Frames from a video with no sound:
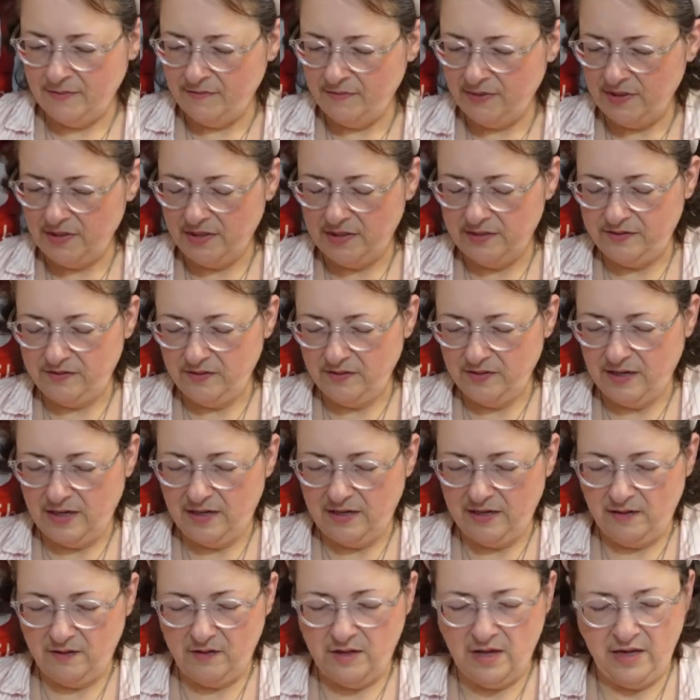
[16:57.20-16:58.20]
But let's look at
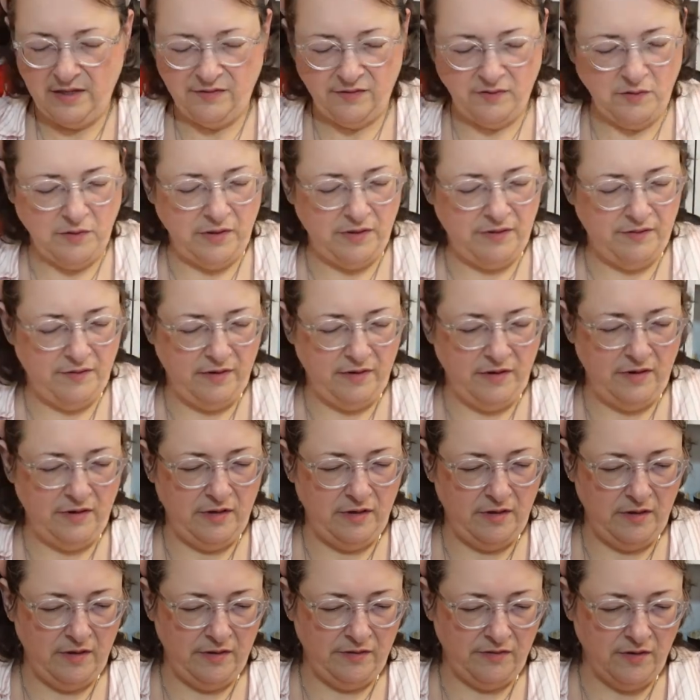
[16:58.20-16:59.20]
it. Okay, so it,
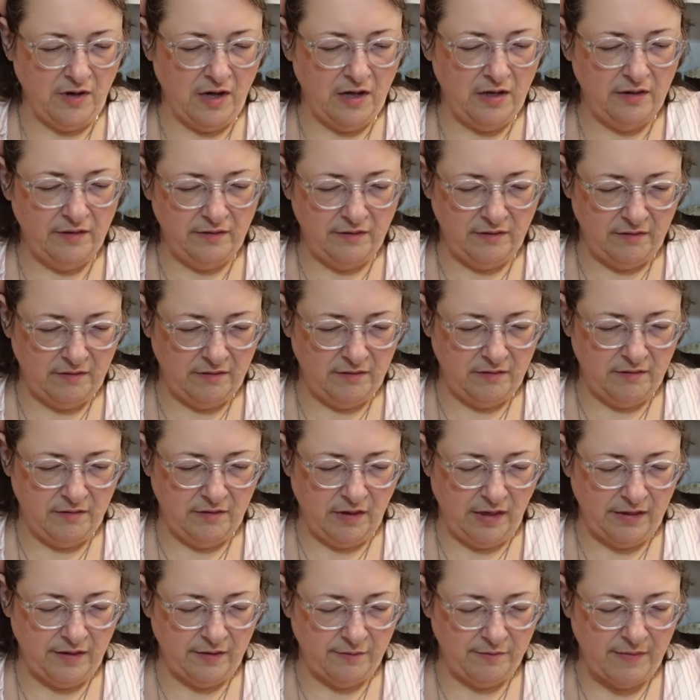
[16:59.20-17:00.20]
it's got
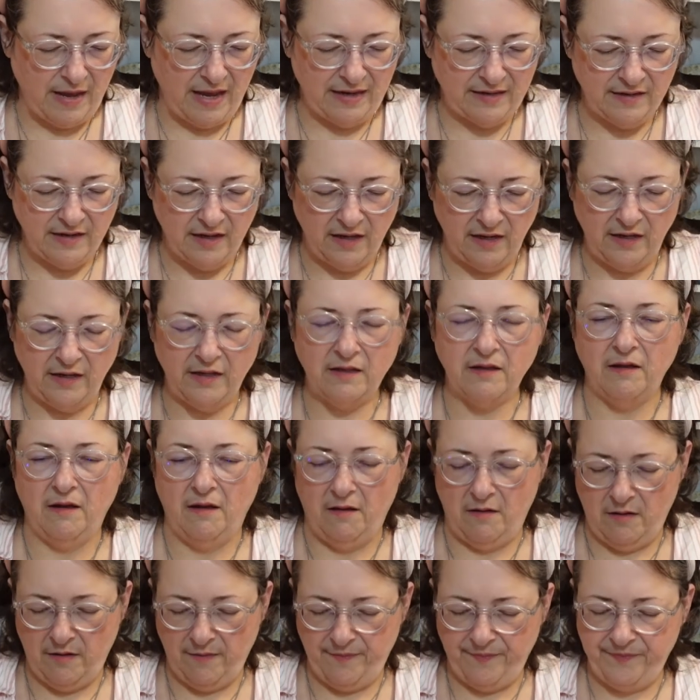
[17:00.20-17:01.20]
like magnetic
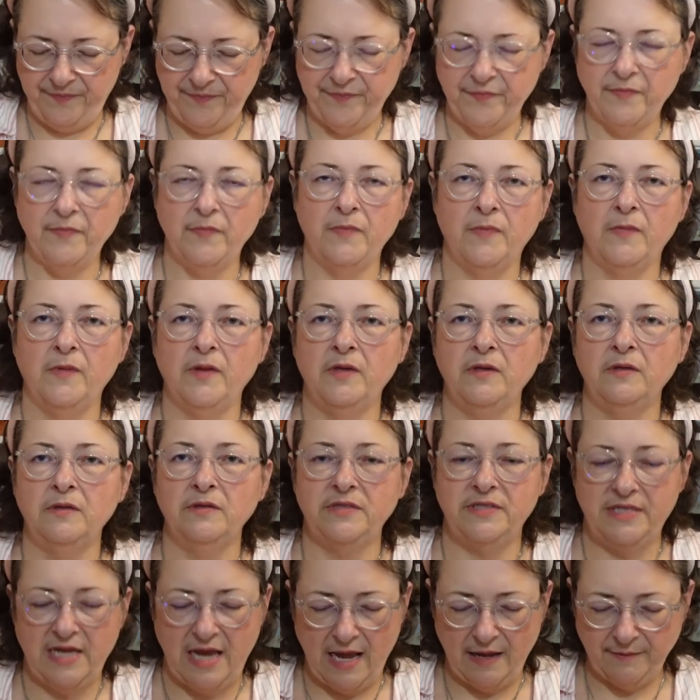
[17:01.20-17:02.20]
um,
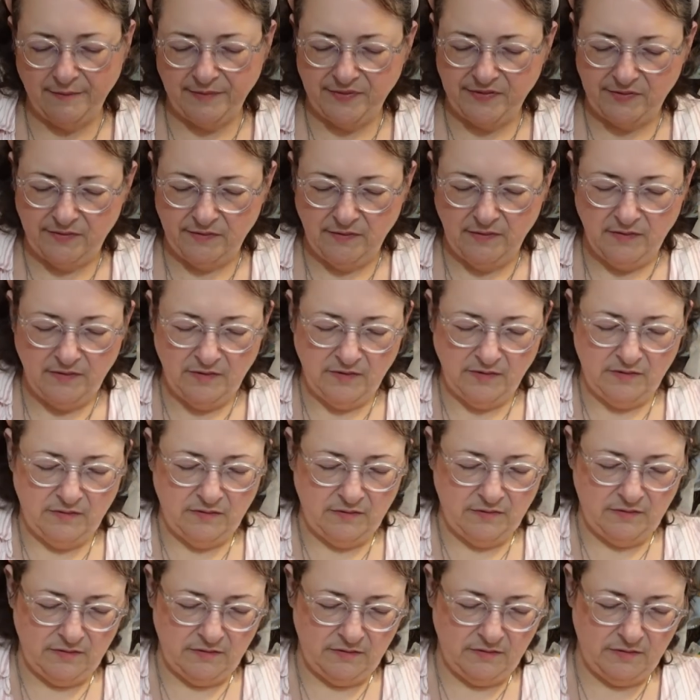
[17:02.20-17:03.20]
snaps.
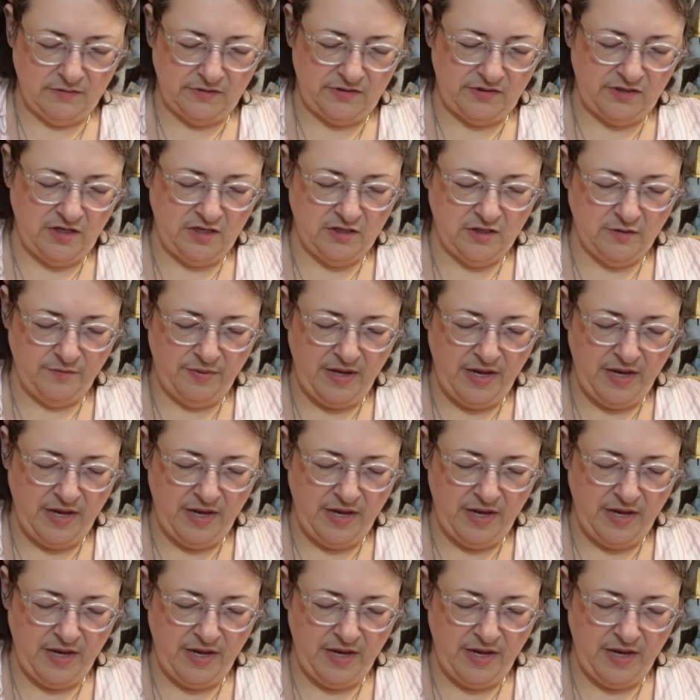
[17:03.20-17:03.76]
Let's take the